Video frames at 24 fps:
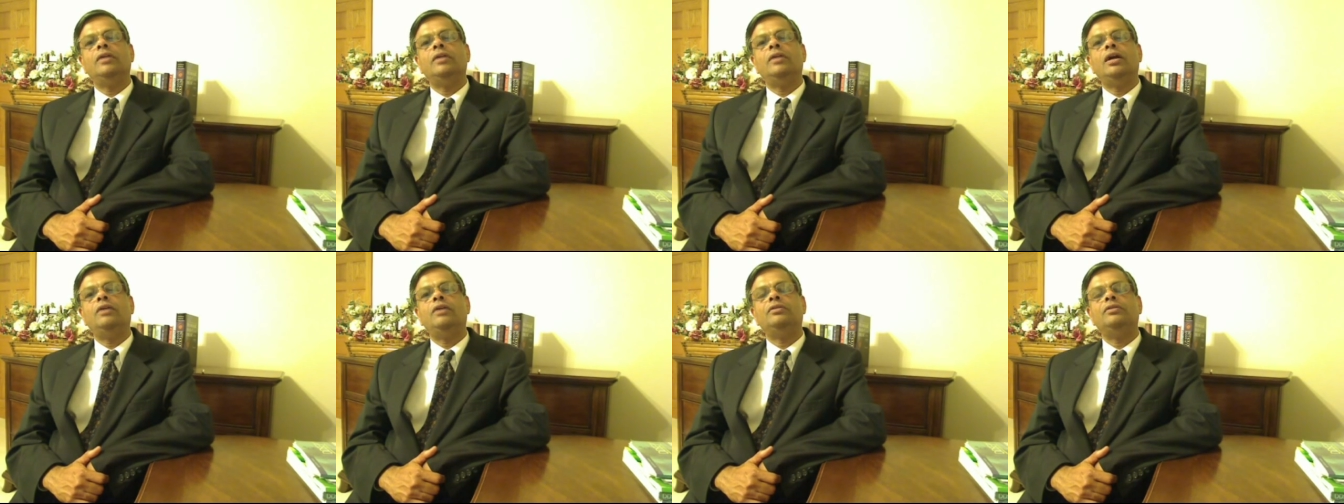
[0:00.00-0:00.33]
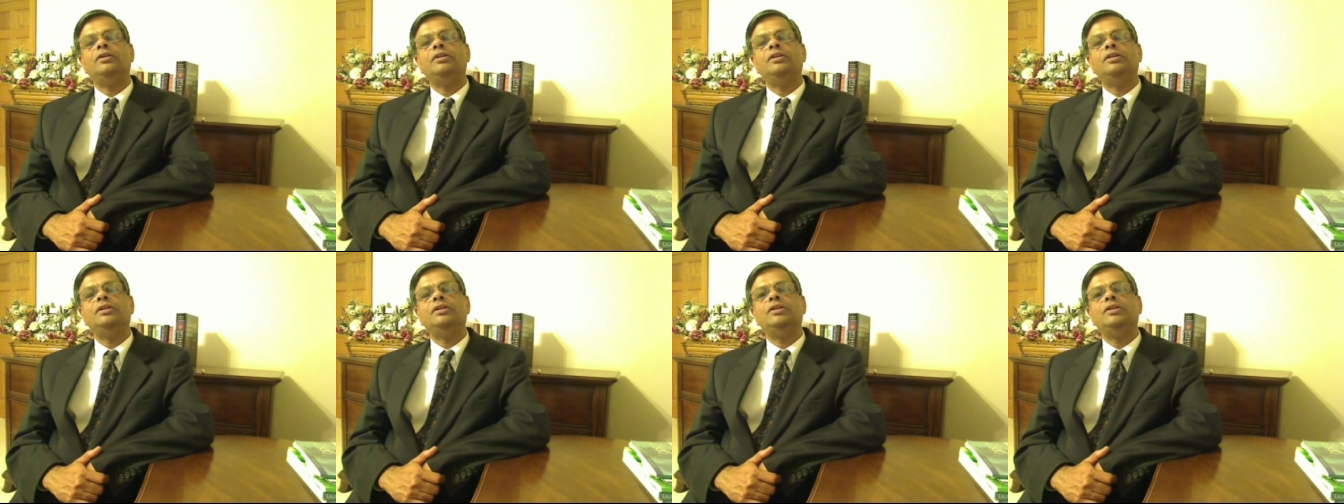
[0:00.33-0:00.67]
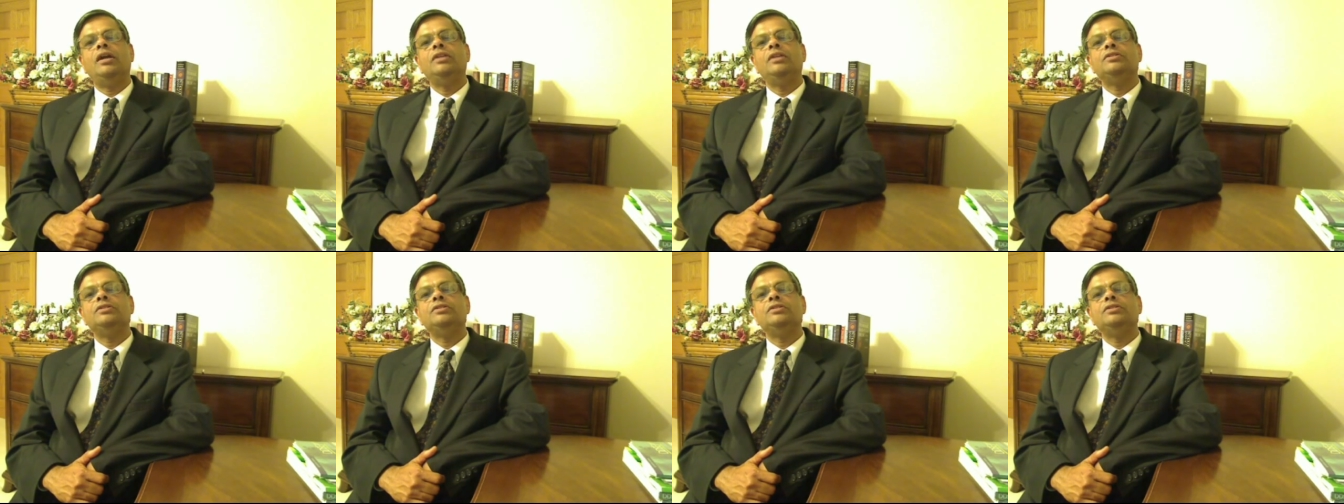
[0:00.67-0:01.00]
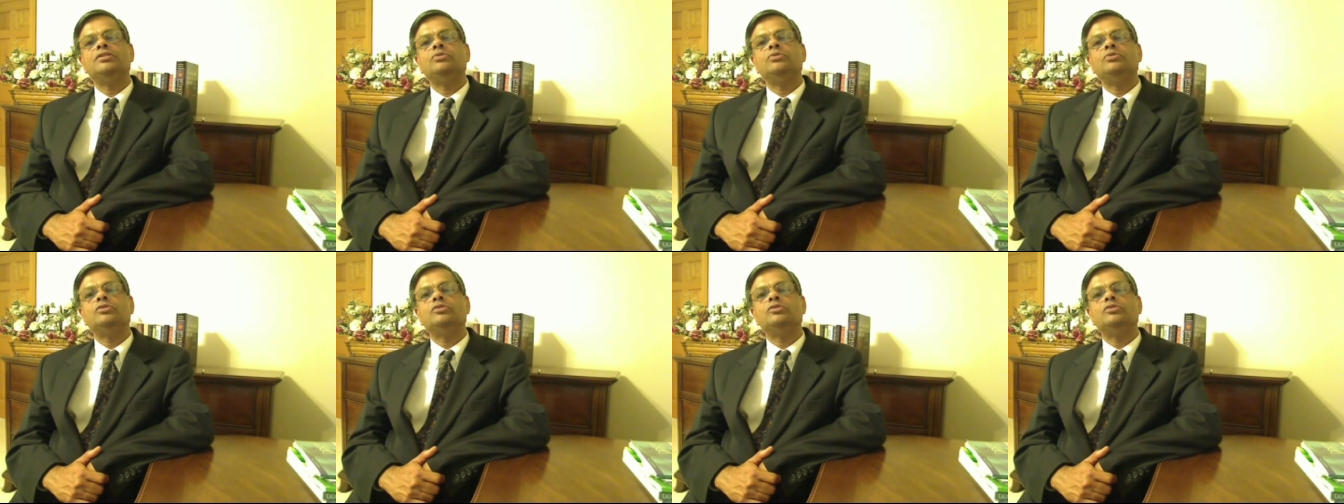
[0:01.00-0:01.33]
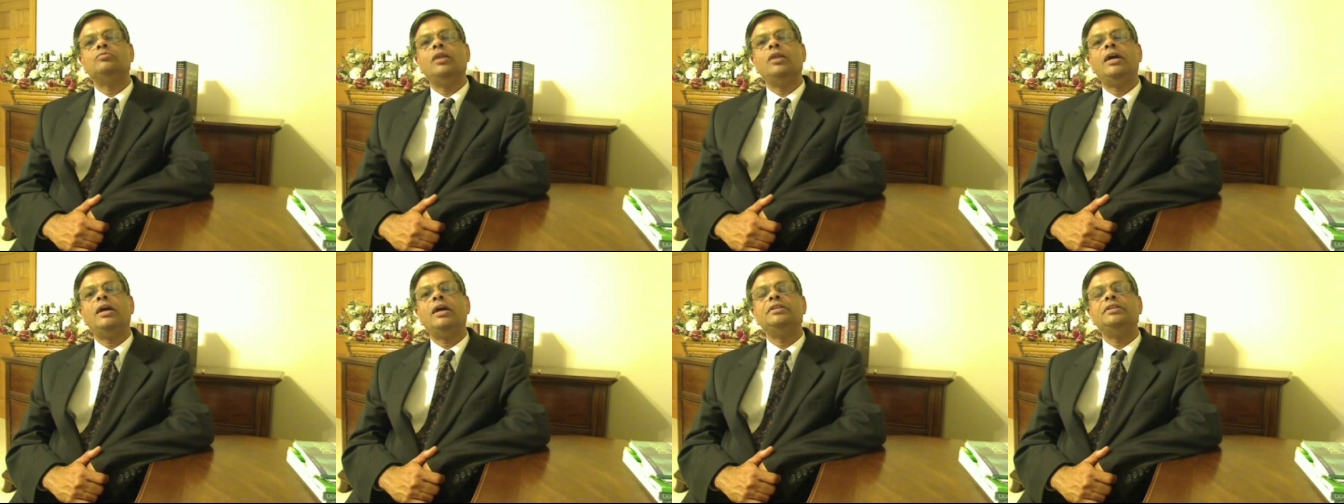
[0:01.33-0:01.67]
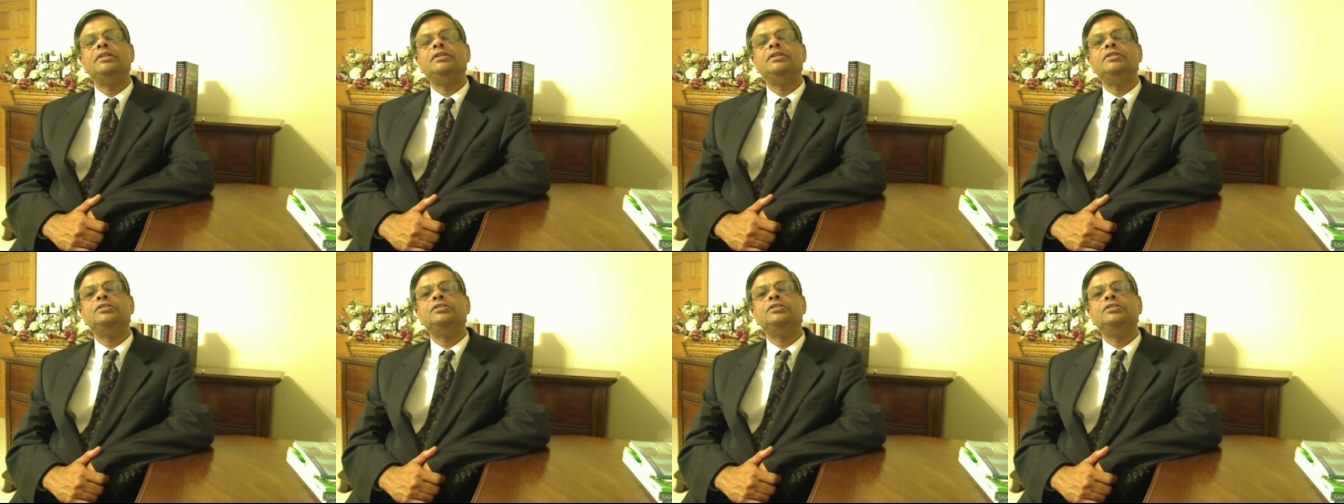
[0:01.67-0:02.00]
our radiologist was
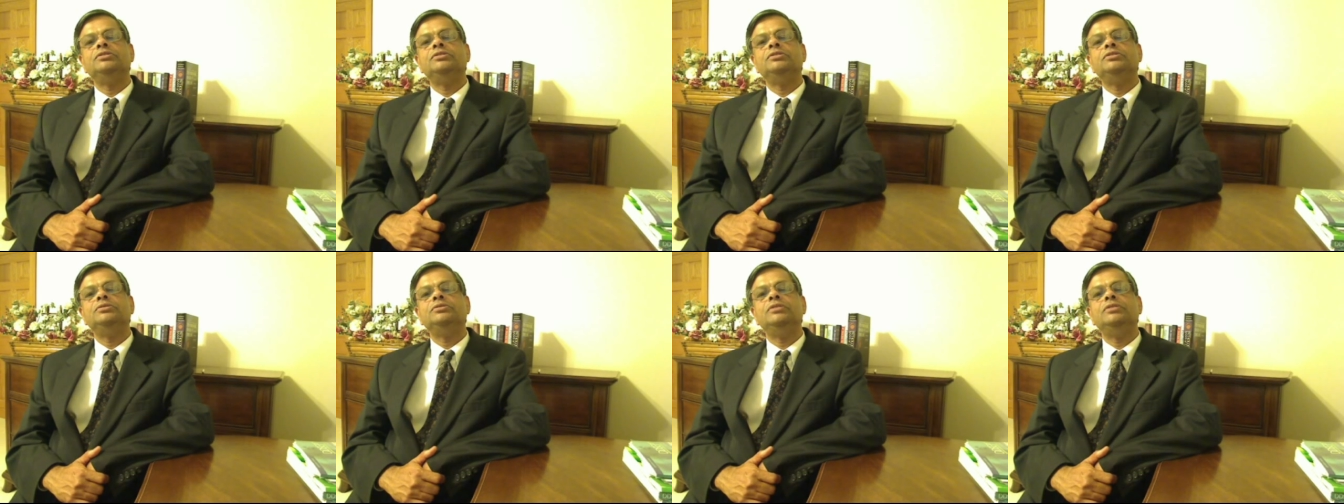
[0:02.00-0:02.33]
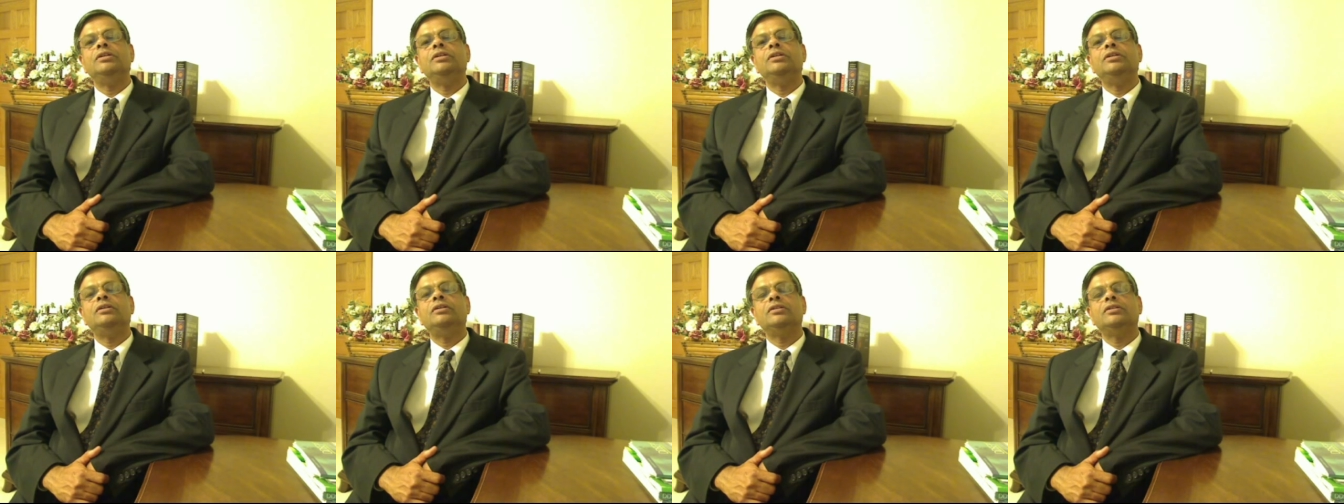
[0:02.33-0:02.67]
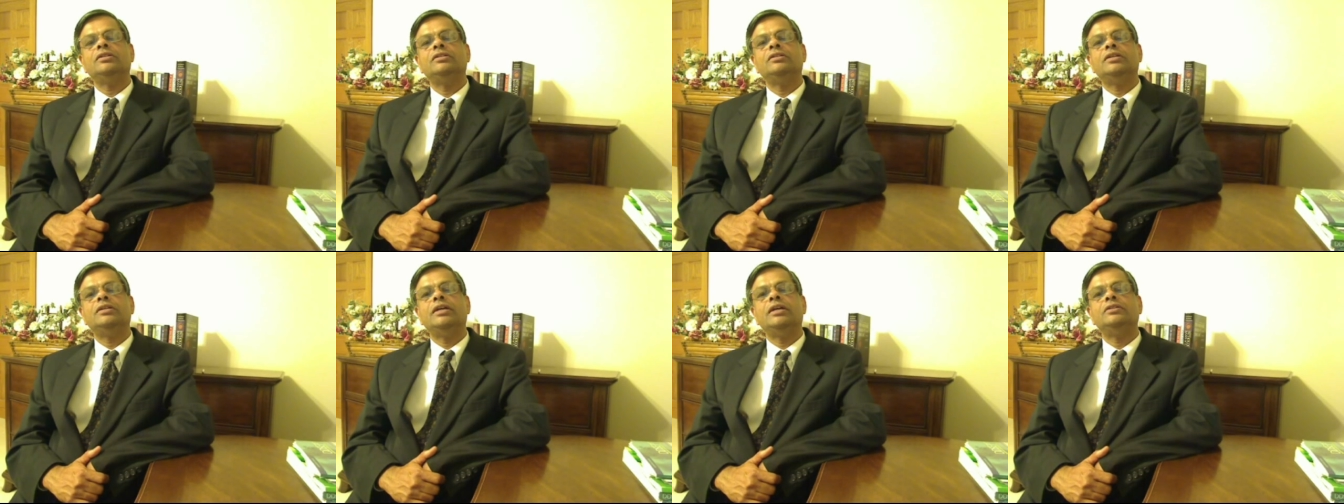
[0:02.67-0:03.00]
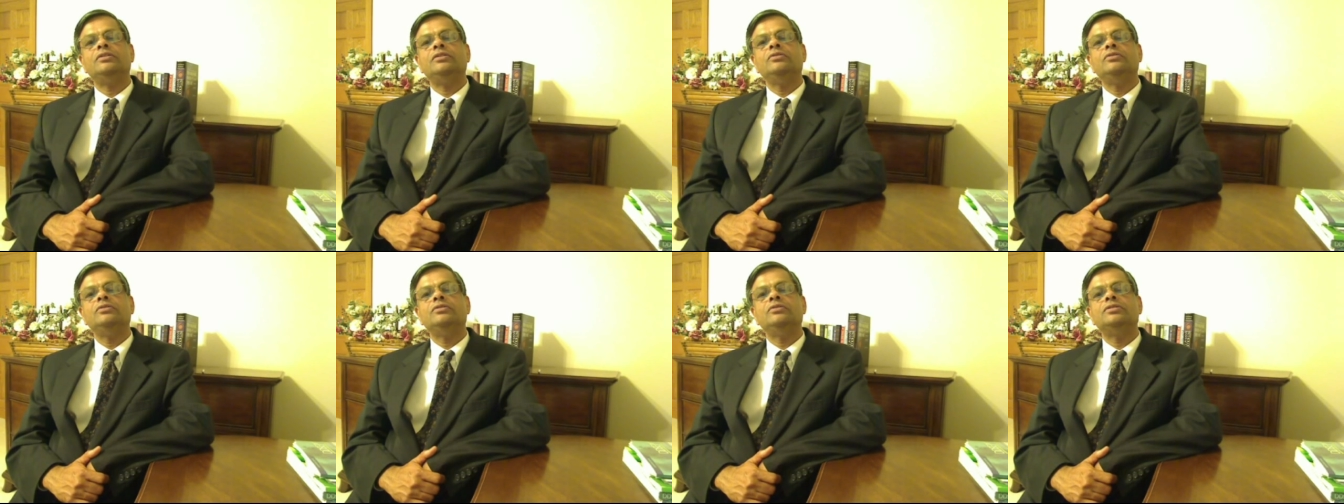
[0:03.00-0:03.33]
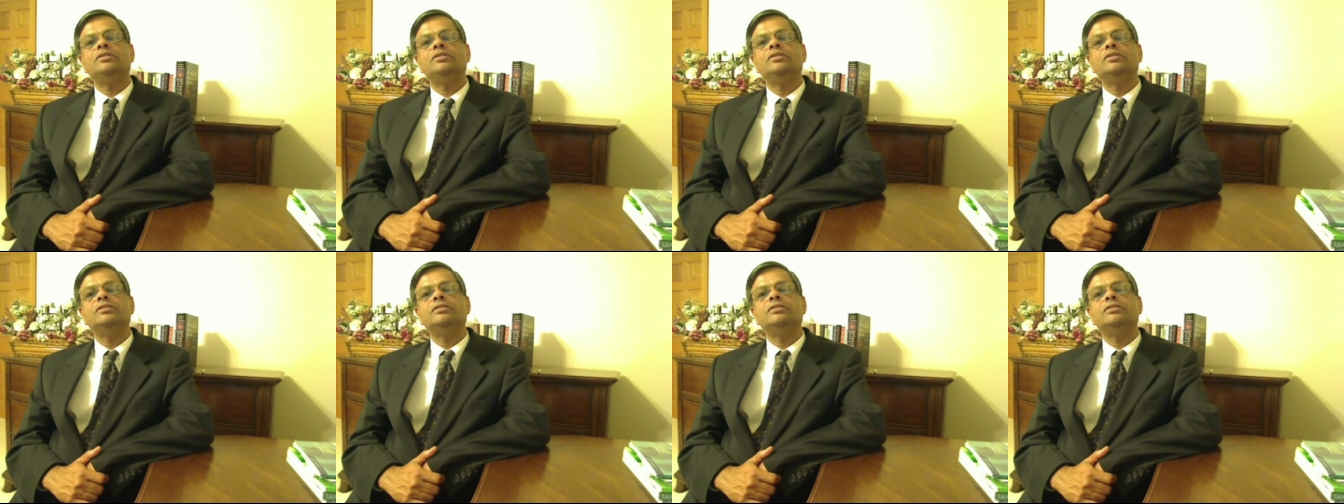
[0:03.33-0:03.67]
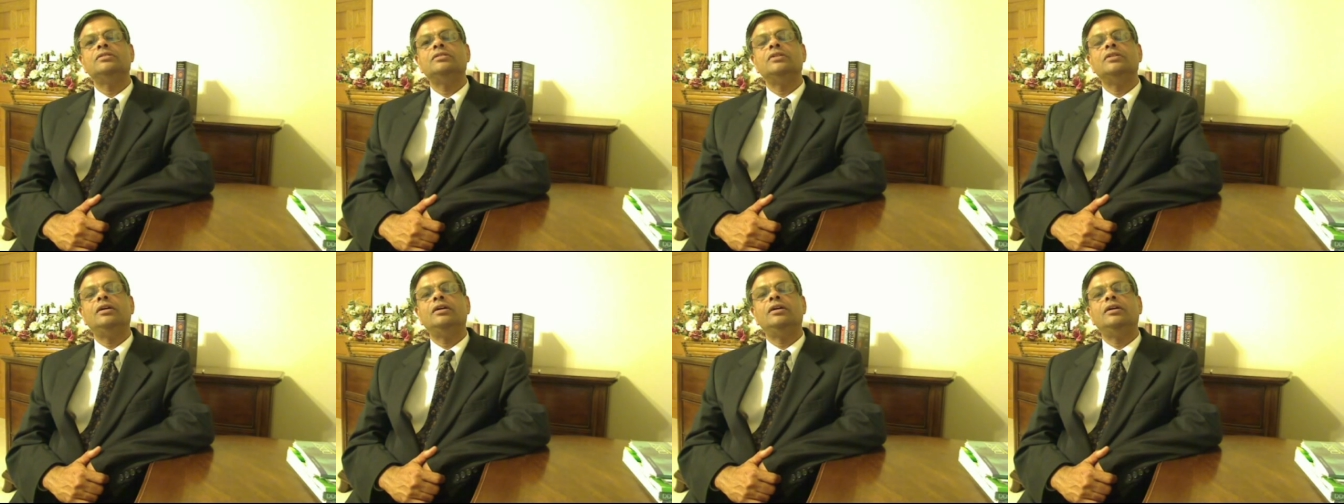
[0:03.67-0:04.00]
blinded to the clinical
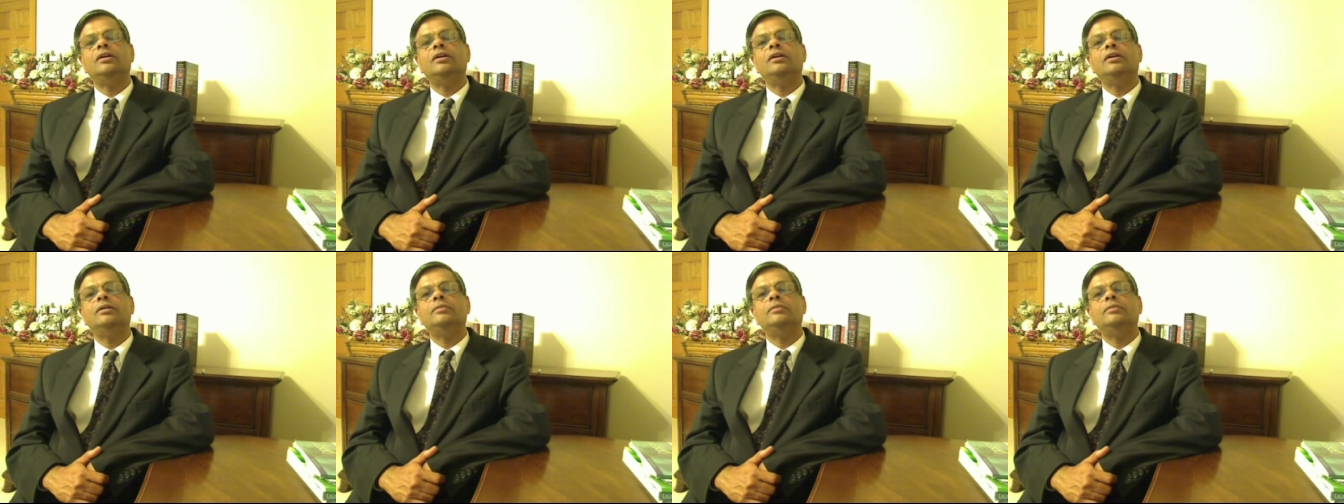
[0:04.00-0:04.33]
diagnosis, um,